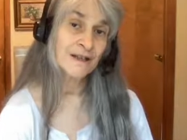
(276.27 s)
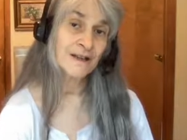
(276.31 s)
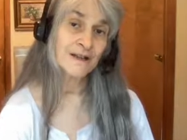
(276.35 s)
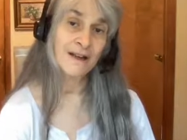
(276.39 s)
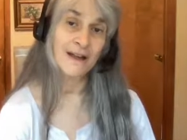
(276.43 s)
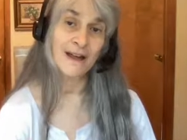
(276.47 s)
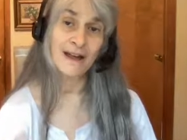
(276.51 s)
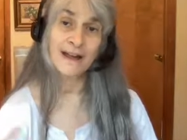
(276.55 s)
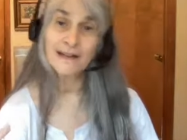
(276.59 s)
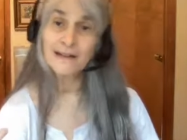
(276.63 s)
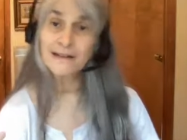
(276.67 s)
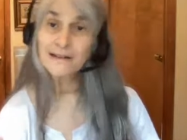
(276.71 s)

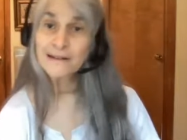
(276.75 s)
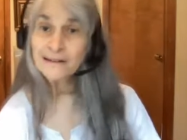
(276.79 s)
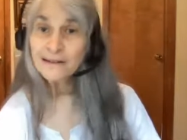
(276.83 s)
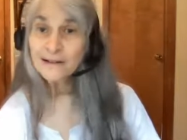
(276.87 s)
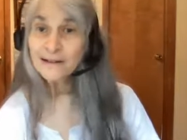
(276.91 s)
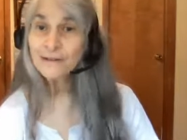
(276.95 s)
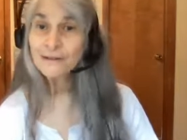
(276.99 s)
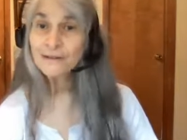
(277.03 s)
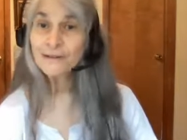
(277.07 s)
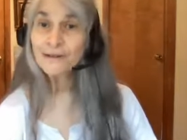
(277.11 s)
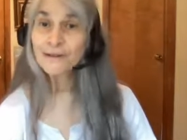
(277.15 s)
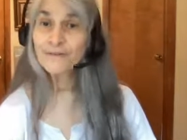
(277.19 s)
I didn't
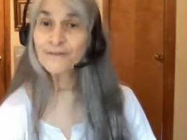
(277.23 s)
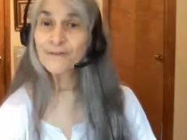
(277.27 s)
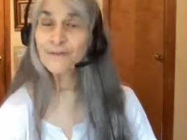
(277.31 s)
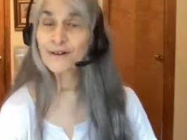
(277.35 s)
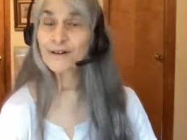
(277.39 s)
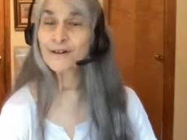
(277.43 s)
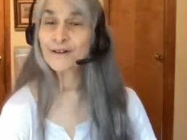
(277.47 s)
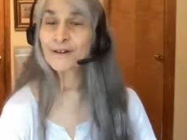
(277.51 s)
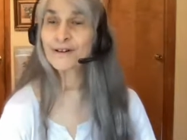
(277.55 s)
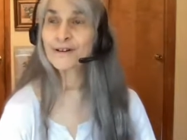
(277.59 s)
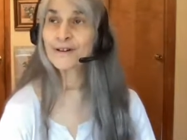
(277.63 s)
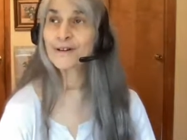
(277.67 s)
do it
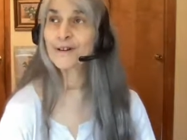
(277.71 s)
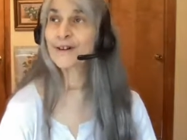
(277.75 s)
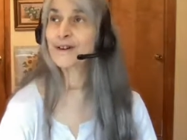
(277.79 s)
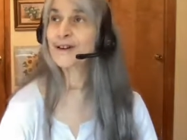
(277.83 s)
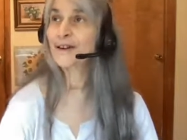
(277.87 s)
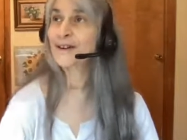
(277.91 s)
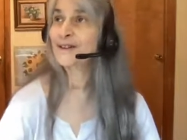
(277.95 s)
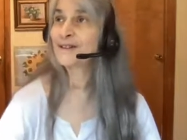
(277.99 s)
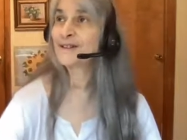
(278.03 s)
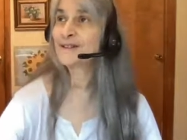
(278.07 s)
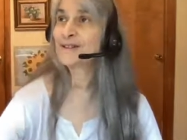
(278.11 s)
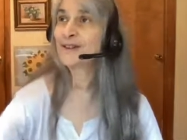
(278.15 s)
for her.
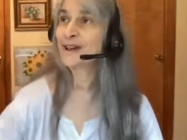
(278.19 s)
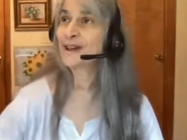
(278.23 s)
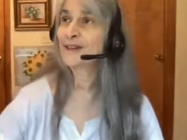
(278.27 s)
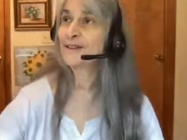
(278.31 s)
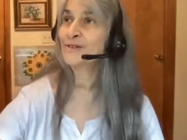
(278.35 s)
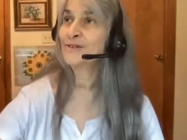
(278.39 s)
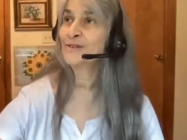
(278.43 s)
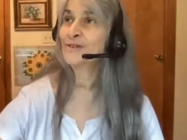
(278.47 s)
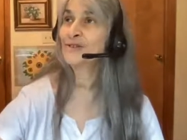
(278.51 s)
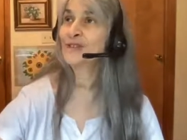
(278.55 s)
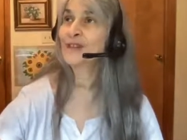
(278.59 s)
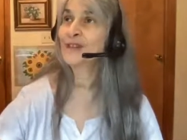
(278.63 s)
This
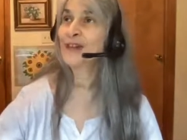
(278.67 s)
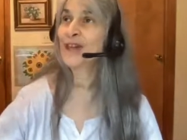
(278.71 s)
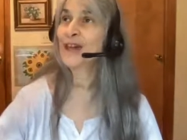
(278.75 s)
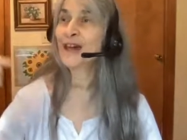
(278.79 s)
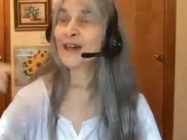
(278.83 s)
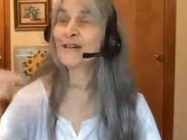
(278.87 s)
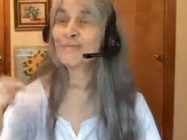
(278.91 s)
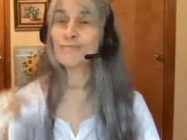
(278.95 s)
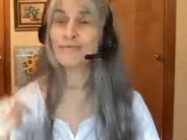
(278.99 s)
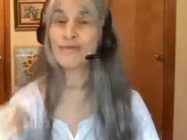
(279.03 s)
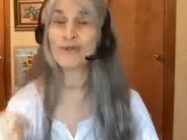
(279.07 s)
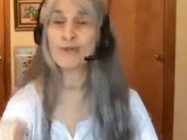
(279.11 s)
energy
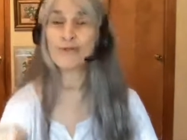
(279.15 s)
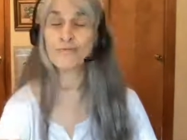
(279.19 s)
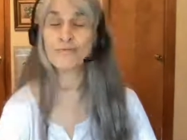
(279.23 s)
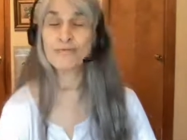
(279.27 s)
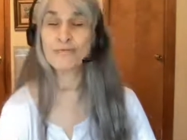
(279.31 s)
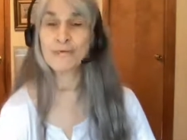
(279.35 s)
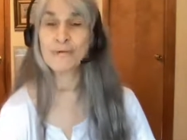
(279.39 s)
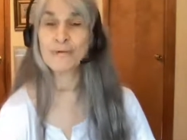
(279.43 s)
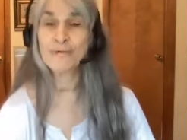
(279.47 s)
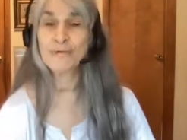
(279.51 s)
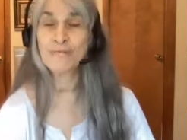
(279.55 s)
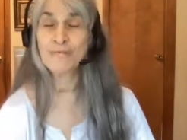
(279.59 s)
came
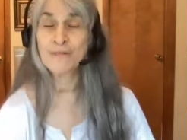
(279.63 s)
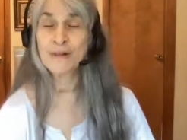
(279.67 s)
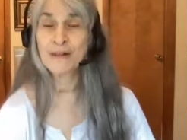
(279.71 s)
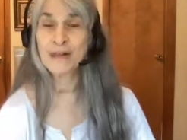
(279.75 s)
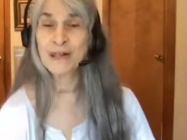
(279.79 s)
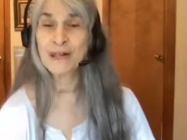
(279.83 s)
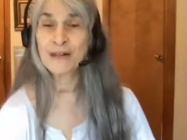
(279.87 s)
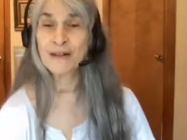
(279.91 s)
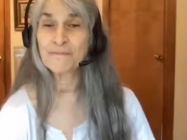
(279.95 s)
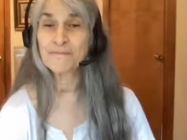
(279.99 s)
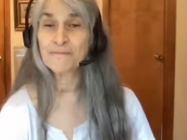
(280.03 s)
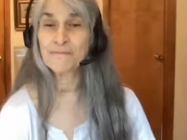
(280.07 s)
through
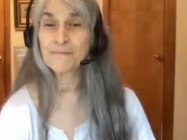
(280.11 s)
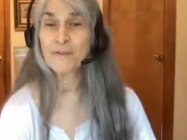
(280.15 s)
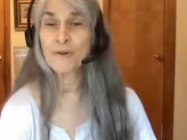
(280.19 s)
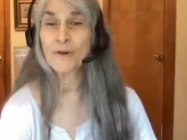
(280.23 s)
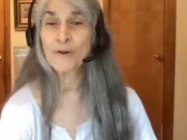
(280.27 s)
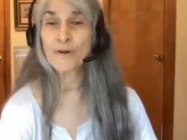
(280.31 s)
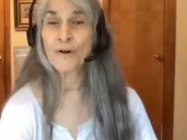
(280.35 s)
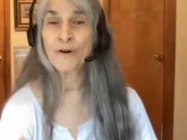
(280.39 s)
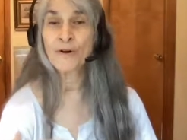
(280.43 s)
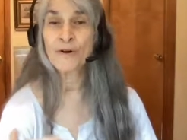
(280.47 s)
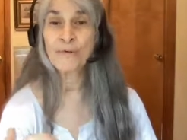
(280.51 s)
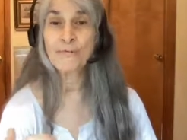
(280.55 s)
me.
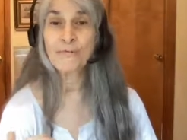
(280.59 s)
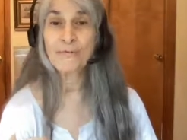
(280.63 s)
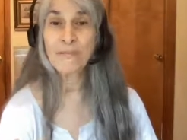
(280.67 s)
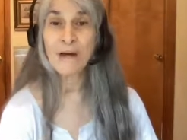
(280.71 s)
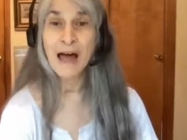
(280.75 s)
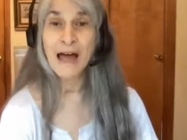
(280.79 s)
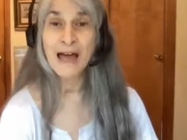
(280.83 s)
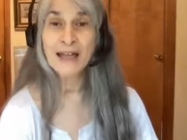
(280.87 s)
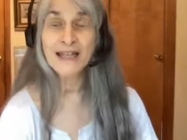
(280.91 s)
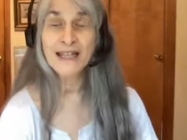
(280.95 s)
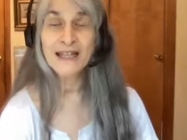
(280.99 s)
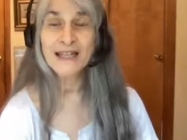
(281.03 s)
Her
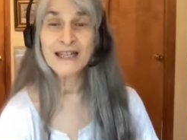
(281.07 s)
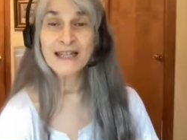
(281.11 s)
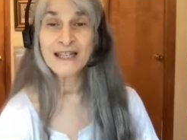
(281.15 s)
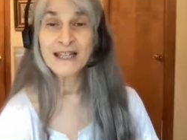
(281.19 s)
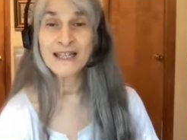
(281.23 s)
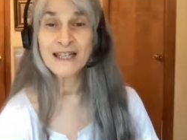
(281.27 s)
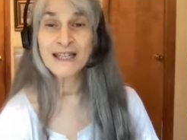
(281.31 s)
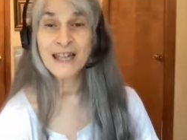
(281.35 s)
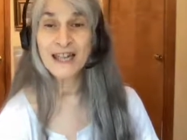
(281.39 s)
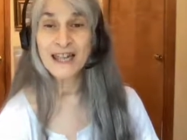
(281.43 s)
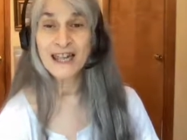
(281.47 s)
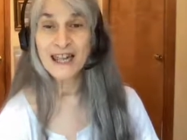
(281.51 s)
body
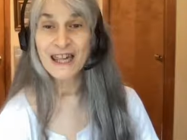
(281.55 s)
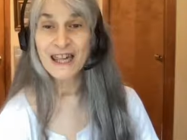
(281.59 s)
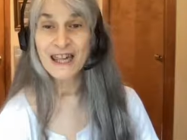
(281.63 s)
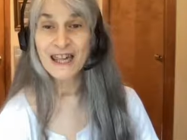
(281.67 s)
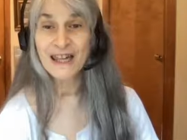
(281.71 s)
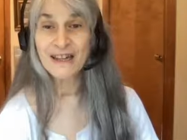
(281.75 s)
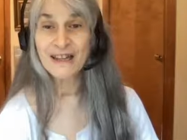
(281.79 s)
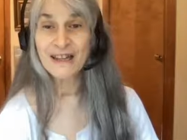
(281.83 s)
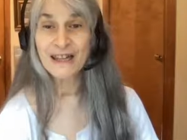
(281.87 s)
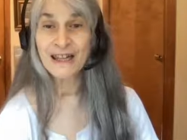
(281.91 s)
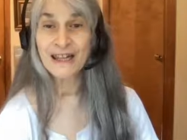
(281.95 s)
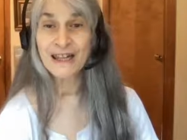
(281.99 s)
did the
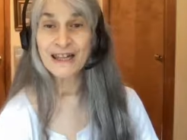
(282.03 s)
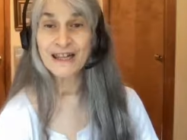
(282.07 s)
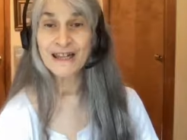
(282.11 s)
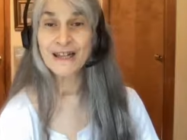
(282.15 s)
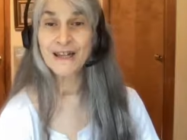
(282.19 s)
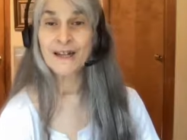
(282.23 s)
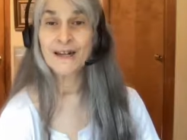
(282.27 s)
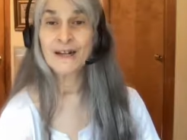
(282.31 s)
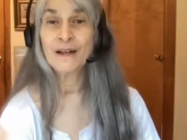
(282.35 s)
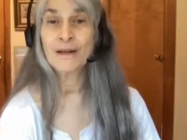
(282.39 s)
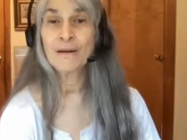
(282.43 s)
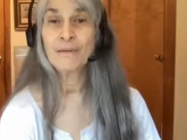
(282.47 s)
healing
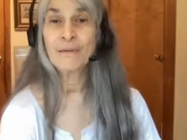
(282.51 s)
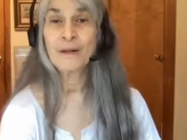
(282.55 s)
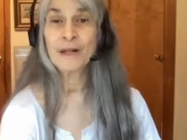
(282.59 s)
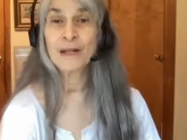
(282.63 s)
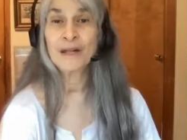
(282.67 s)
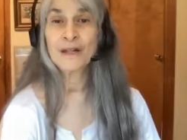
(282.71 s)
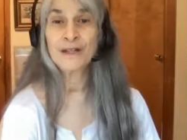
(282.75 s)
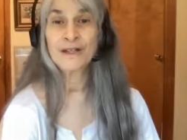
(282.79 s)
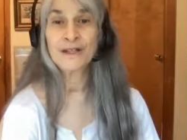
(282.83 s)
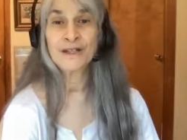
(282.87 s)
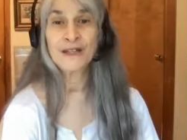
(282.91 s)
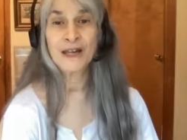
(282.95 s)

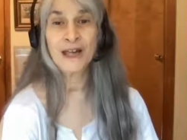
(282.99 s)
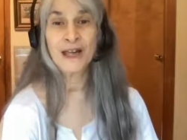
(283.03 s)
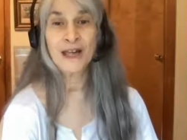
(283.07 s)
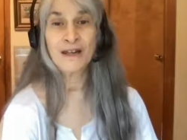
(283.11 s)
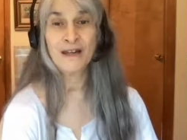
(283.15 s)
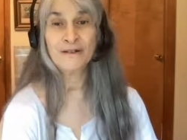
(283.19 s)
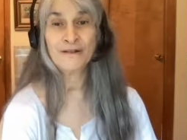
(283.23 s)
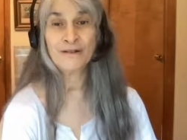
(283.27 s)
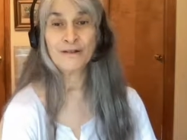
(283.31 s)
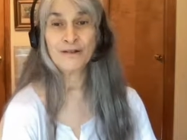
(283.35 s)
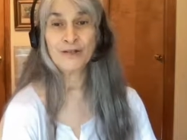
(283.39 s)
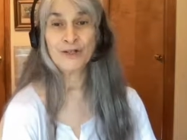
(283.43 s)
because the
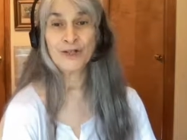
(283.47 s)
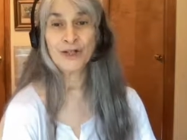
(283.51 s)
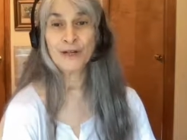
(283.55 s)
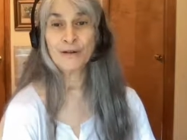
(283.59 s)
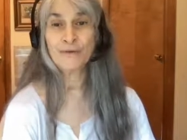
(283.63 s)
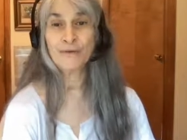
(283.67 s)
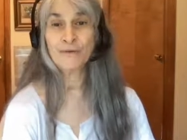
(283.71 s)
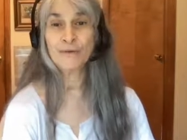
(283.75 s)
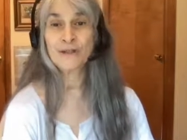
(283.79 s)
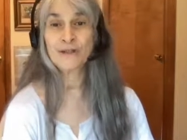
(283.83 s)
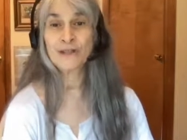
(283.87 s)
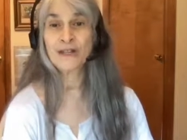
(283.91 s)

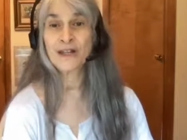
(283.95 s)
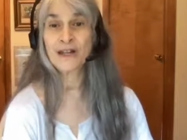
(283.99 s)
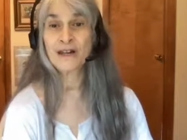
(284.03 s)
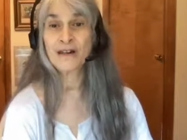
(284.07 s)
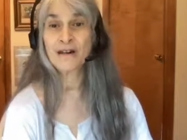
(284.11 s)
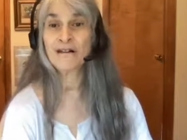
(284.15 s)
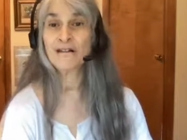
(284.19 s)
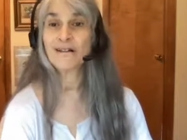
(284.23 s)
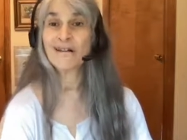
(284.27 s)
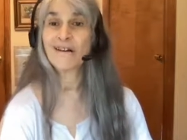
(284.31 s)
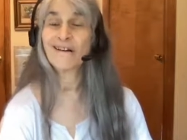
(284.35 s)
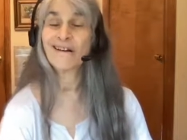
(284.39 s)
energy was
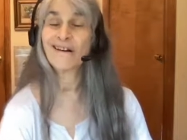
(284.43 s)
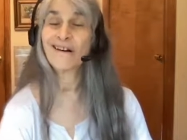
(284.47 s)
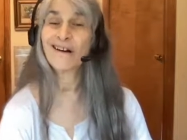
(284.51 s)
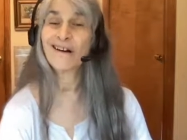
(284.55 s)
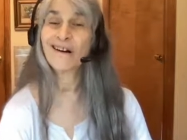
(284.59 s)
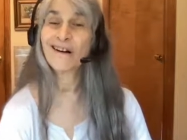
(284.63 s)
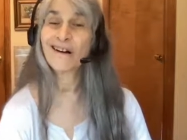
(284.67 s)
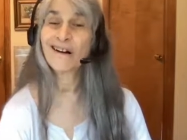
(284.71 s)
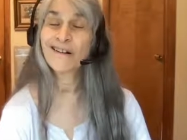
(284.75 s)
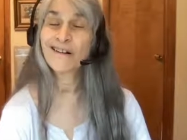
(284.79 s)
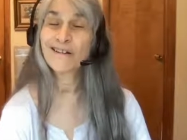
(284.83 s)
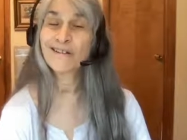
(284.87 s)
there,
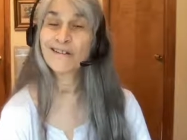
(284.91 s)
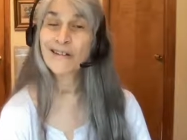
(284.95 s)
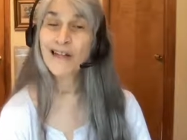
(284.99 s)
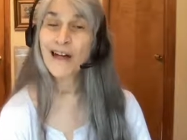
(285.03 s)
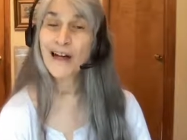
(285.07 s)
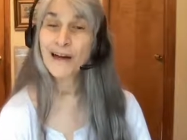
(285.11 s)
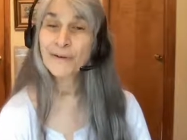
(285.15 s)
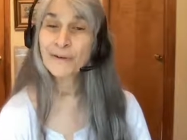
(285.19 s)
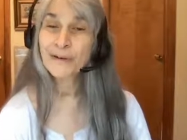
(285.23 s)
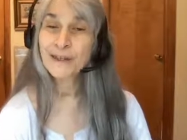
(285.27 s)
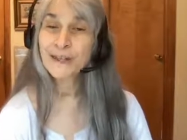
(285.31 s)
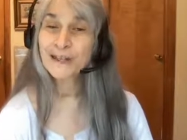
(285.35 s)

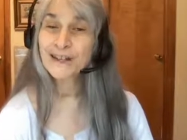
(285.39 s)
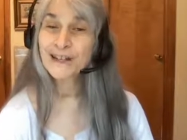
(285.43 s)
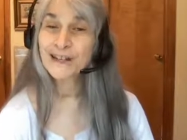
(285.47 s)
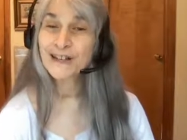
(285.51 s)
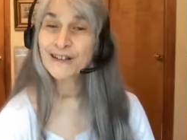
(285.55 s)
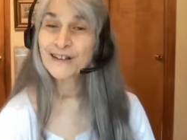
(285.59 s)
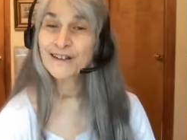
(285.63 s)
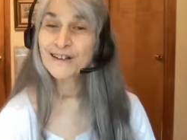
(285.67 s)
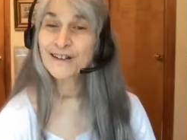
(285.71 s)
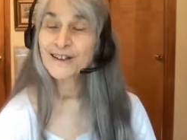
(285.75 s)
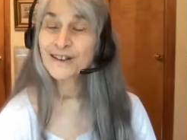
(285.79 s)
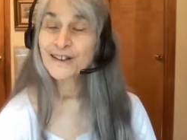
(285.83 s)
allowing it